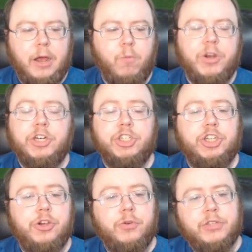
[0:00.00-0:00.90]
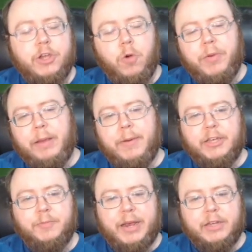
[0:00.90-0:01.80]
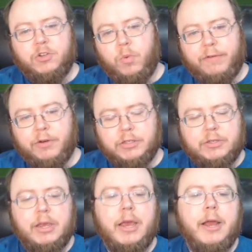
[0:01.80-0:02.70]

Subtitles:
We just use the OpenAPI spec as a reference.